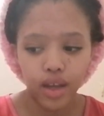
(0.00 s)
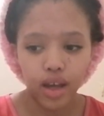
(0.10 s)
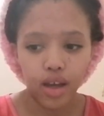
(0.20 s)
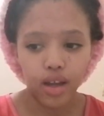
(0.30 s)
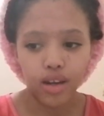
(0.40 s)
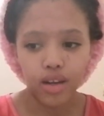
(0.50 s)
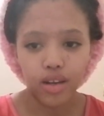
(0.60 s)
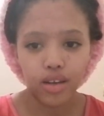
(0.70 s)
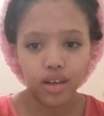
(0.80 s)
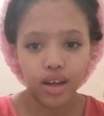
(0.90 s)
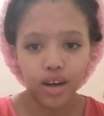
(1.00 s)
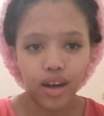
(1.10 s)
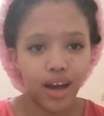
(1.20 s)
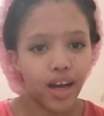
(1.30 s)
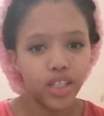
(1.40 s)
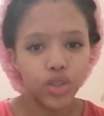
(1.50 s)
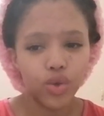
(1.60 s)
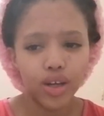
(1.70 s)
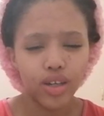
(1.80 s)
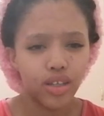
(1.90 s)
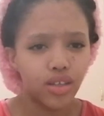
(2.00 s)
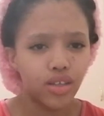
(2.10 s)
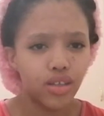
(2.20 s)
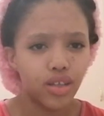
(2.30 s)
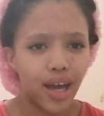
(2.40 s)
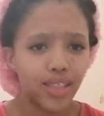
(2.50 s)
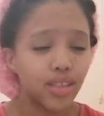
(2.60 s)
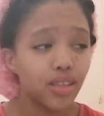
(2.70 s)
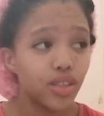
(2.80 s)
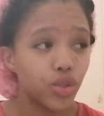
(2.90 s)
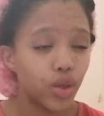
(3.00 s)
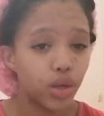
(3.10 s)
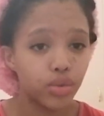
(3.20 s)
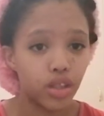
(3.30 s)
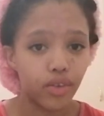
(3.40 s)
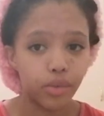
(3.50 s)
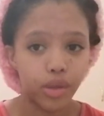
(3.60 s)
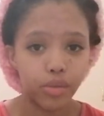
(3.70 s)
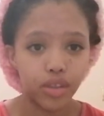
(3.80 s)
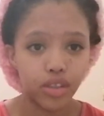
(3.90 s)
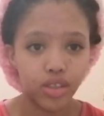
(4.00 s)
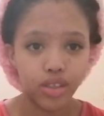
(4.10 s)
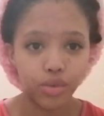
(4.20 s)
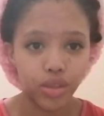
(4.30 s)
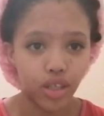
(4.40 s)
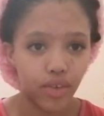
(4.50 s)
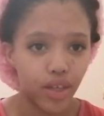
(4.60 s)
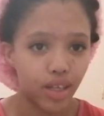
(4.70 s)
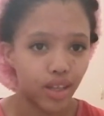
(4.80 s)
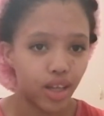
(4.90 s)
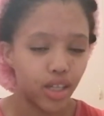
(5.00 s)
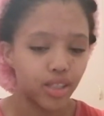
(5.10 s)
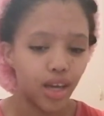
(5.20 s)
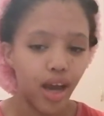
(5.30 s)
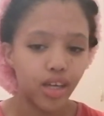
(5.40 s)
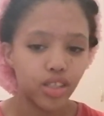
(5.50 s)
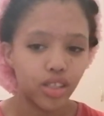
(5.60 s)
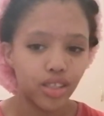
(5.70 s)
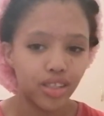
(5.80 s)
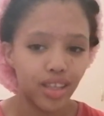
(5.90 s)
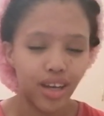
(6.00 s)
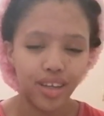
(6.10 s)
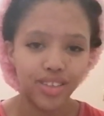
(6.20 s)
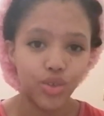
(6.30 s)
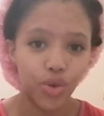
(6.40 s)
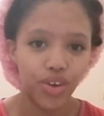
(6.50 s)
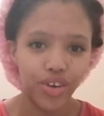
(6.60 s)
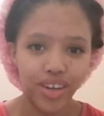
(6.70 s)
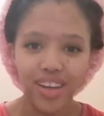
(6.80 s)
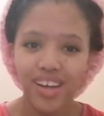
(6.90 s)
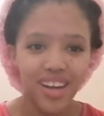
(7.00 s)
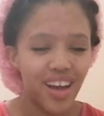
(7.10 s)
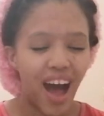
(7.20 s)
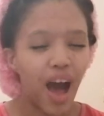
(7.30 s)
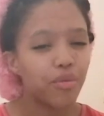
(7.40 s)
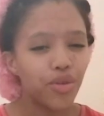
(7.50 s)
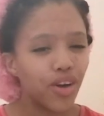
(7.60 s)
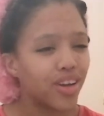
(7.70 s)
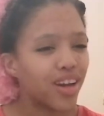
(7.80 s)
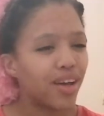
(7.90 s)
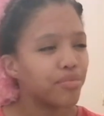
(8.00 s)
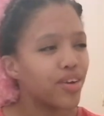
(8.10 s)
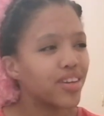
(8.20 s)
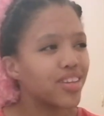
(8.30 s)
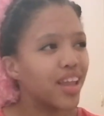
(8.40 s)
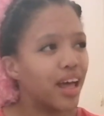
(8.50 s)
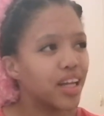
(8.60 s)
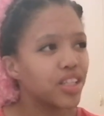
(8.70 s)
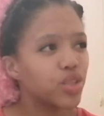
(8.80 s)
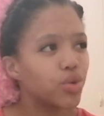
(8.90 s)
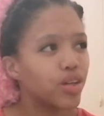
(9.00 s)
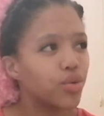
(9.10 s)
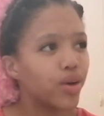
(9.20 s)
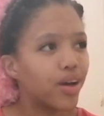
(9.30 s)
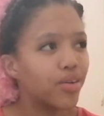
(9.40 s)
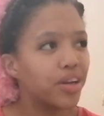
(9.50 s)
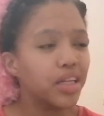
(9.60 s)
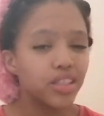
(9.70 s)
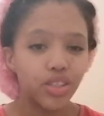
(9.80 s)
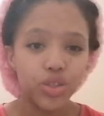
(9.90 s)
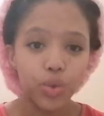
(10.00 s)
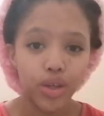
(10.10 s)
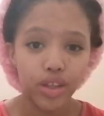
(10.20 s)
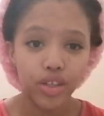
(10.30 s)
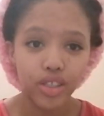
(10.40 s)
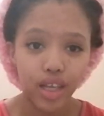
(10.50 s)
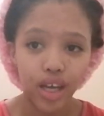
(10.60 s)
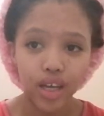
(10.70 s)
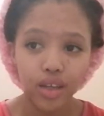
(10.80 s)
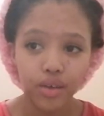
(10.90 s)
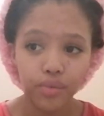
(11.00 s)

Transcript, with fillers: And like, I enjoyed, I still enjoy observing people, just observing their interactions, like stalkery. I'm not, I'm not that into it where I listen to what they're saying.